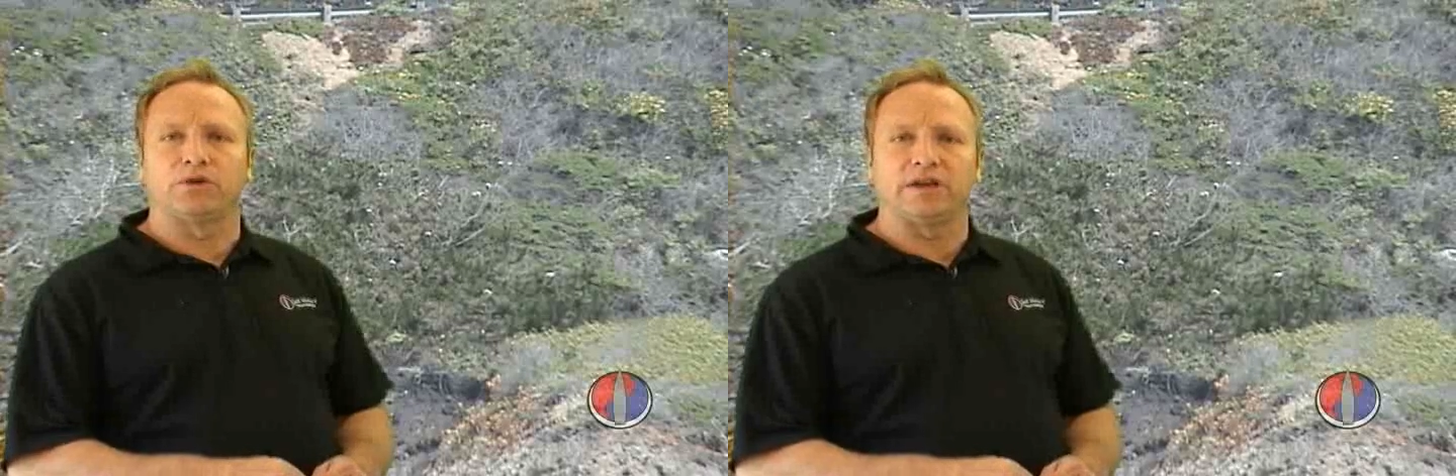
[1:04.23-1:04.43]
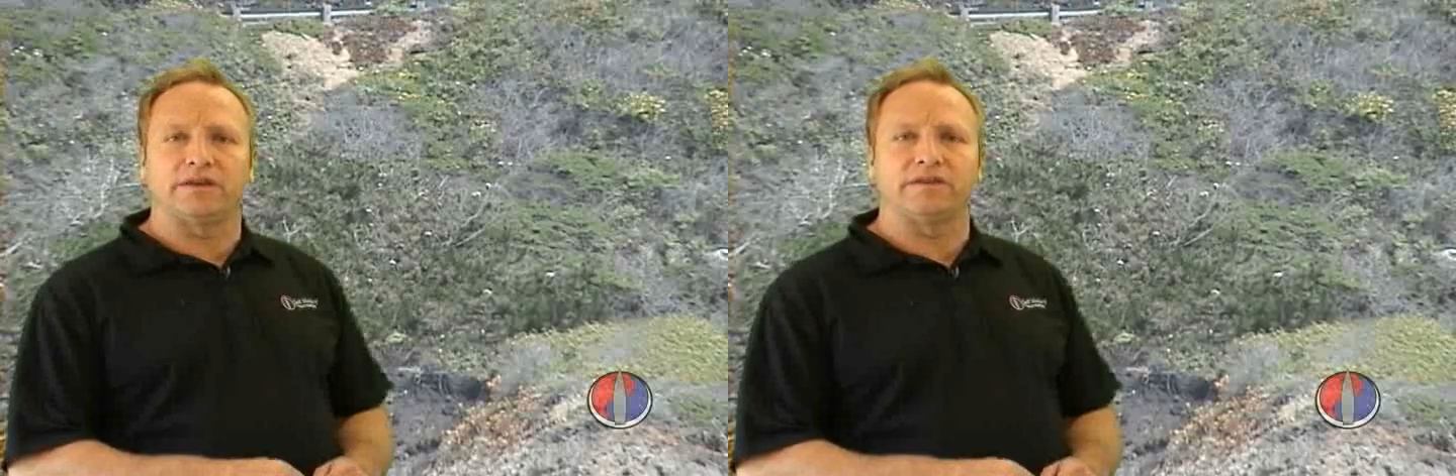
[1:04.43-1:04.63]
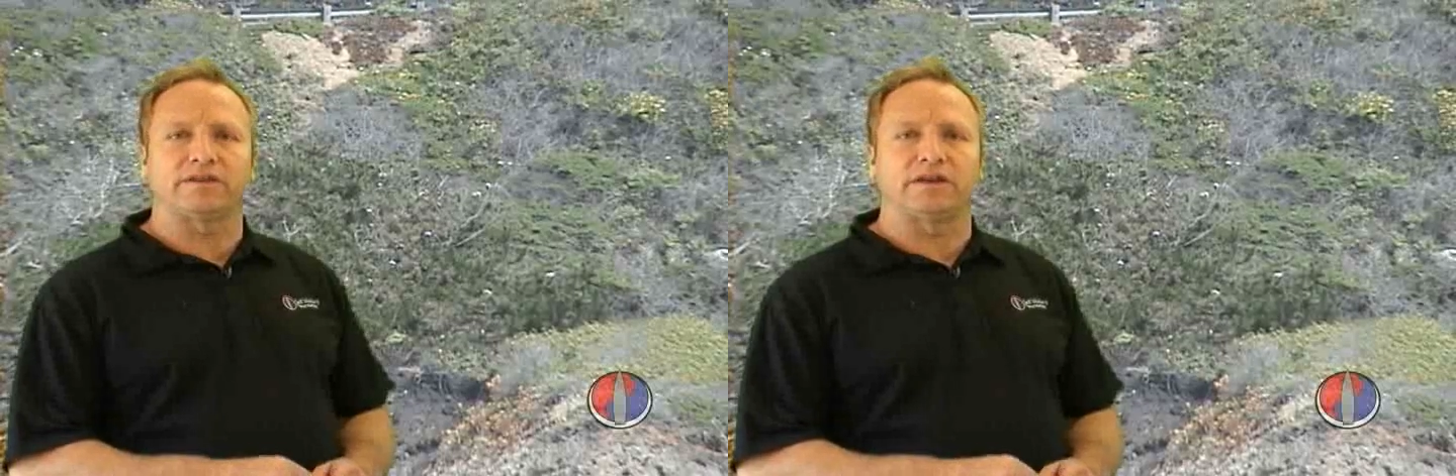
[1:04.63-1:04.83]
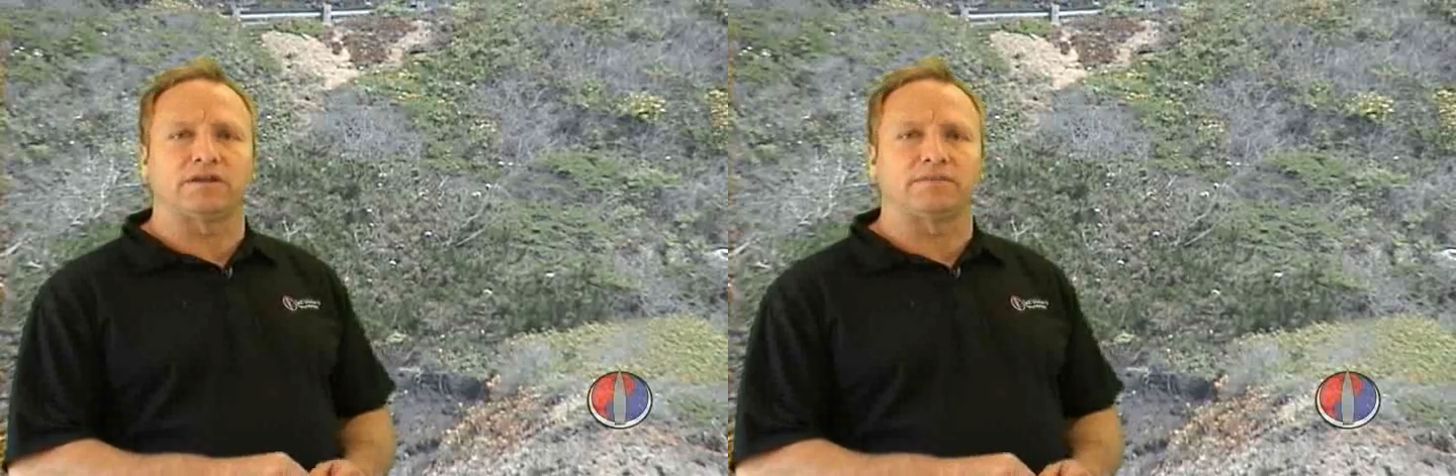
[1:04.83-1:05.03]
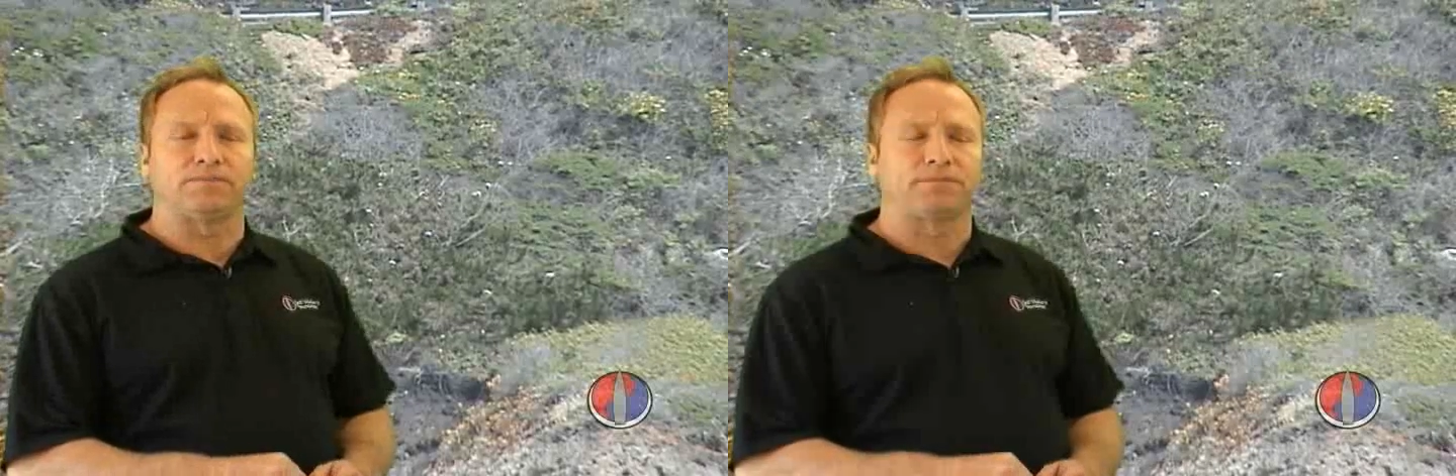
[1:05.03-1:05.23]
Breathing
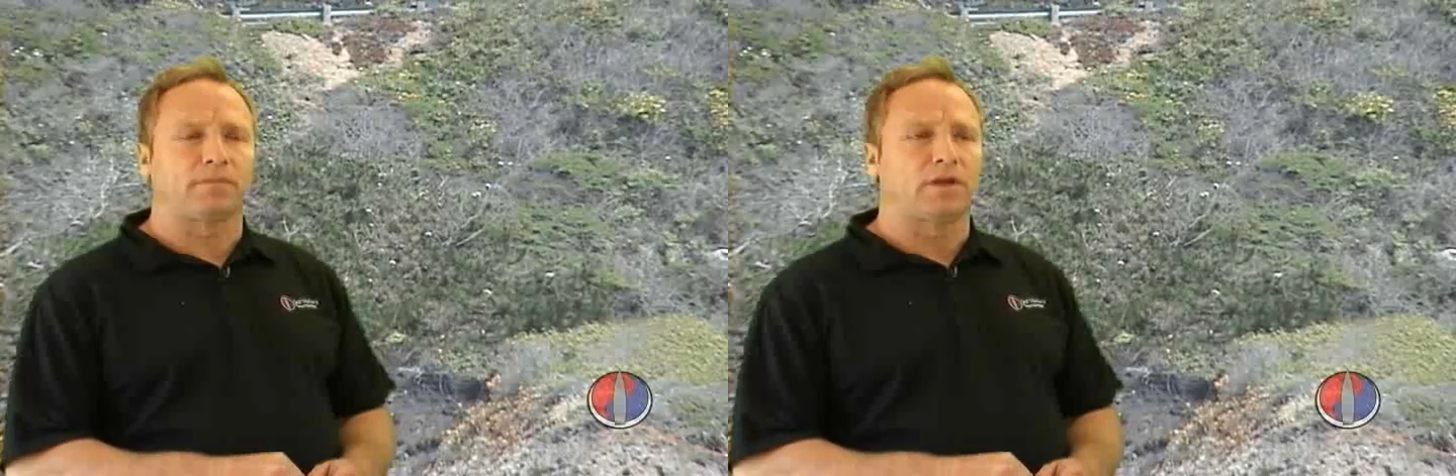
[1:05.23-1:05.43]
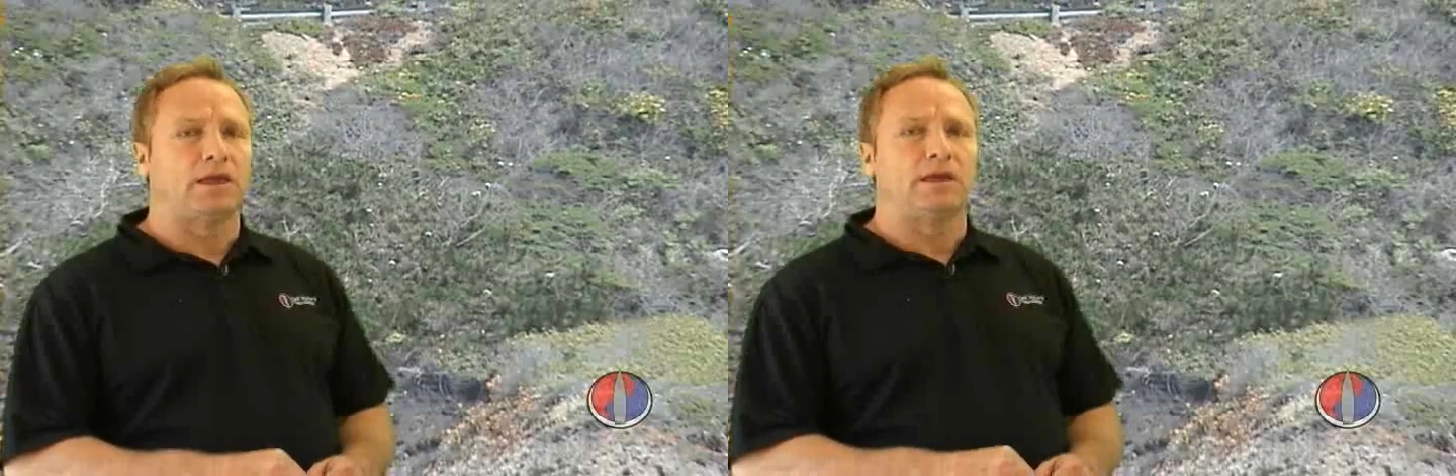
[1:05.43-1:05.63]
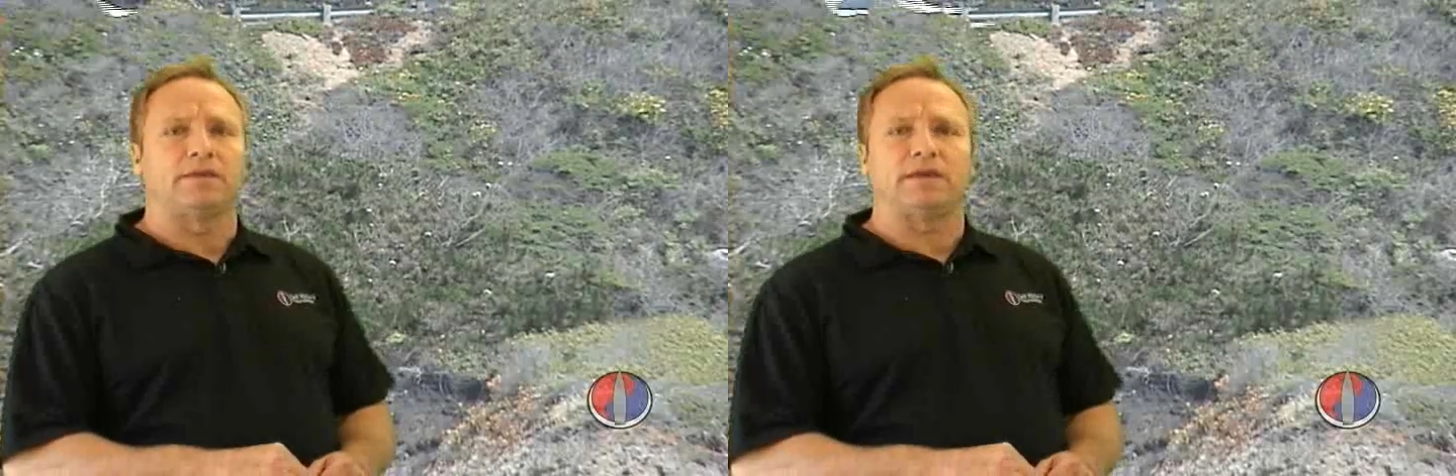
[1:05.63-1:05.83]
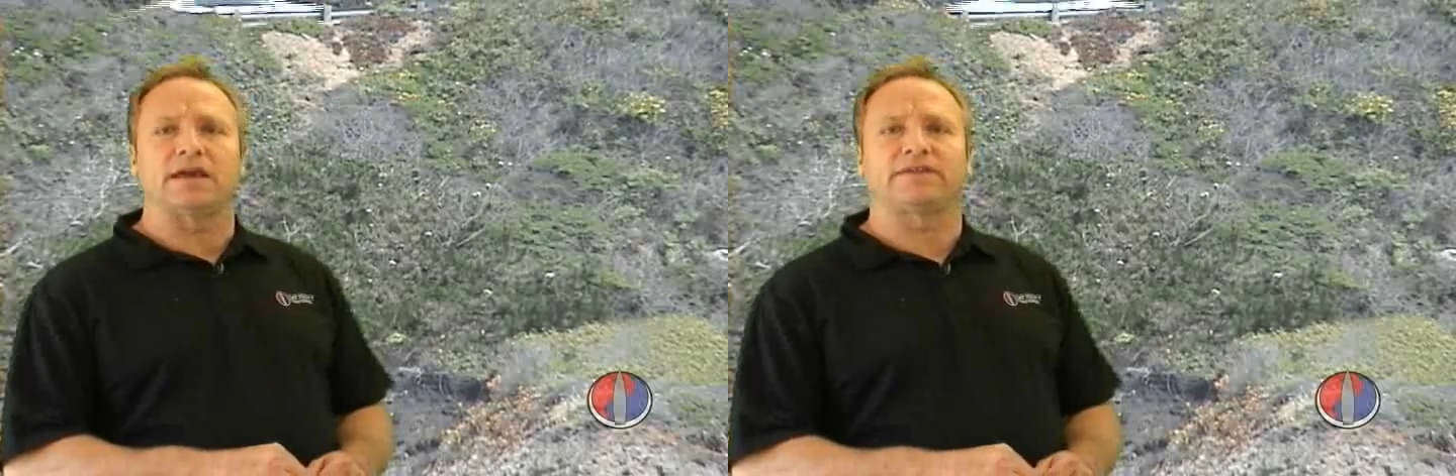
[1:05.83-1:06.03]
Skill. The